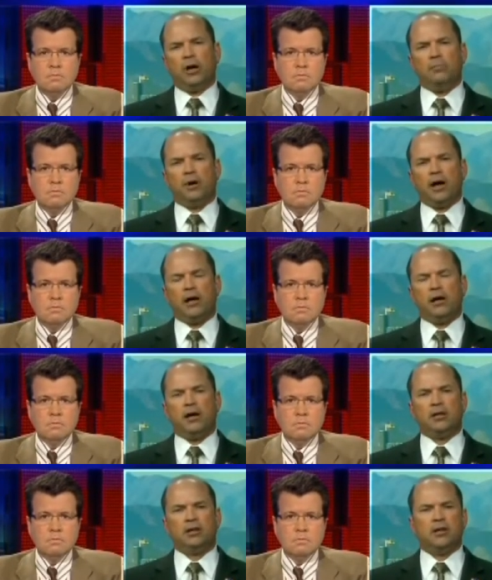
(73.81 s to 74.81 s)
Speaker 1: by
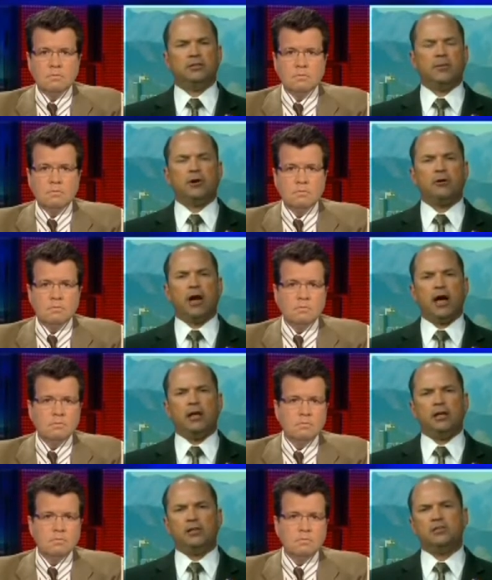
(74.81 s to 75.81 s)
a, a
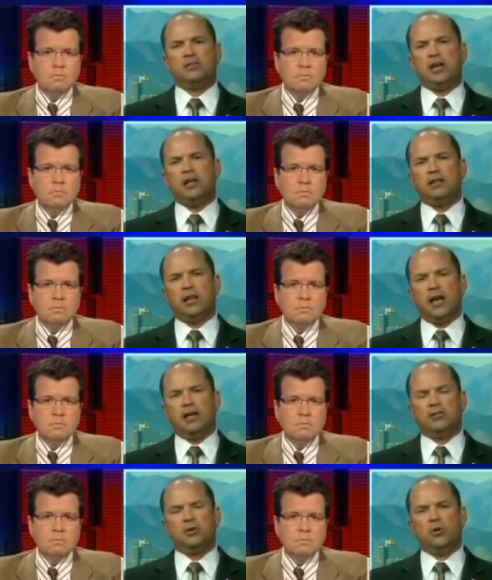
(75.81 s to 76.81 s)
Democrat in a state that
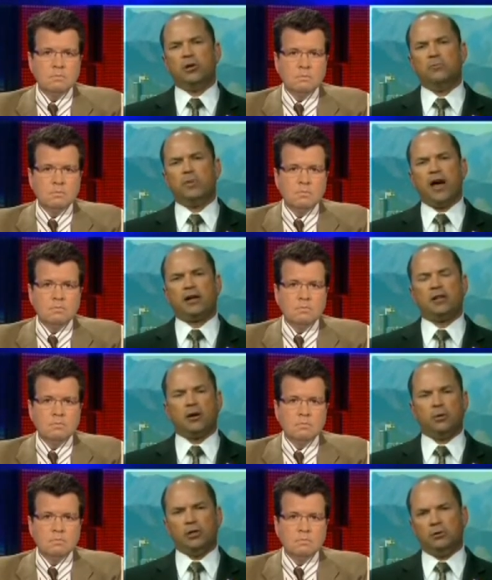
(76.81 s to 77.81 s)
has no impact
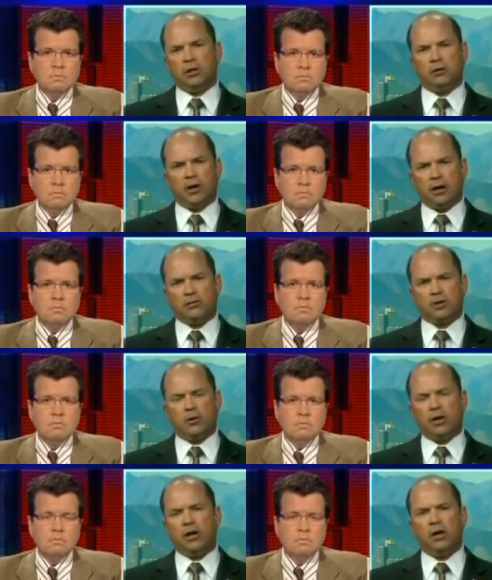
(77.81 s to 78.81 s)
like we do here in
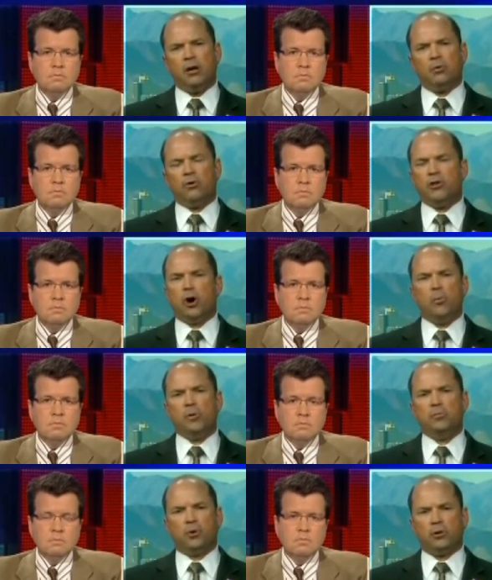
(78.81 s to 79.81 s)
Arizona, with an
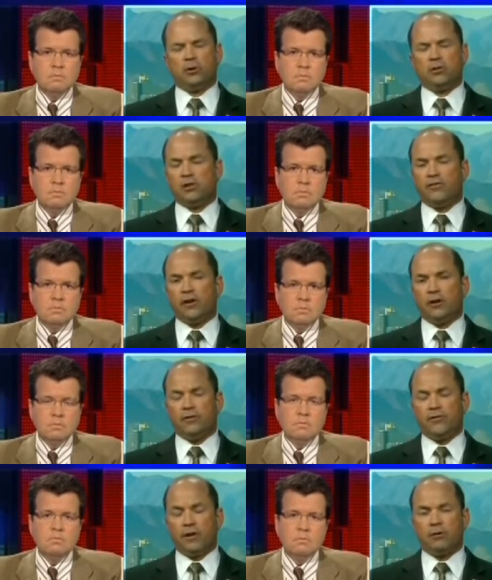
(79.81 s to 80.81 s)
open border that the
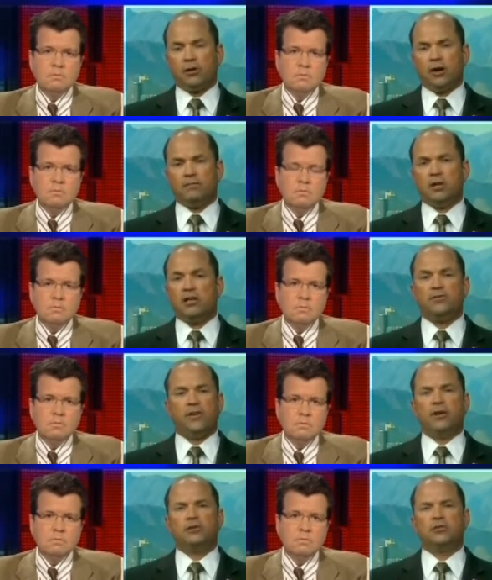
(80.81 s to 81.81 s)
federal government has
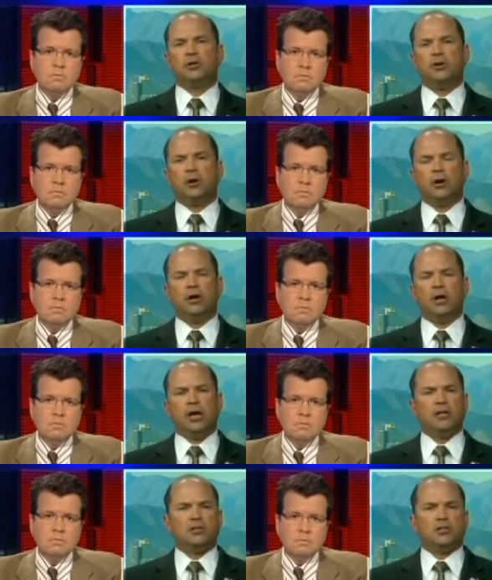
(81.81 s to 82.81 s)
failed to secure.
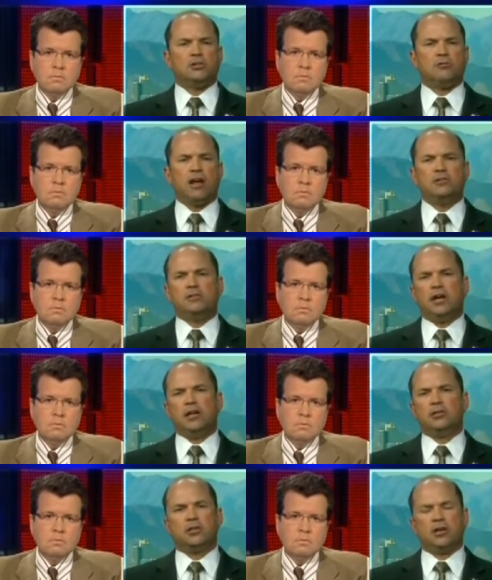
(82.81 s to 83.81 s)
And it's just
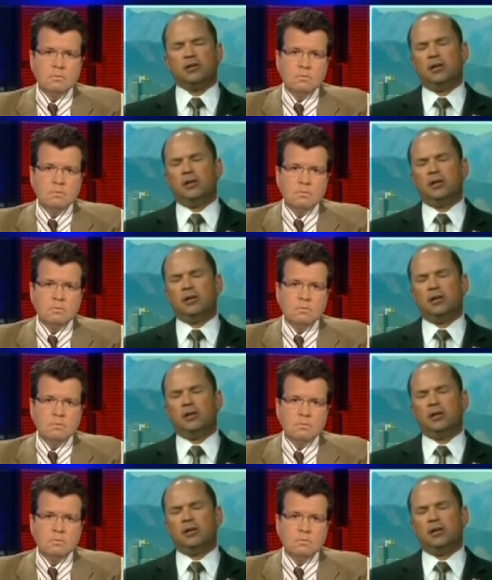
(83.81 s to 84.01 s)
grandstanding. Chuck,